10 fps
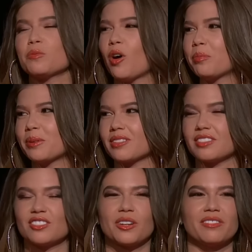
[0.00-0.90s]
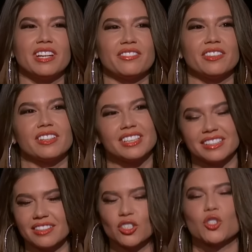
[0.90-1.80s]
small person, so I've
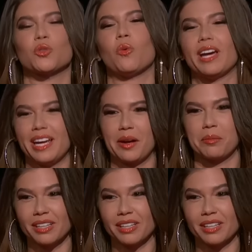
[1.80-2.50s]
definitely swam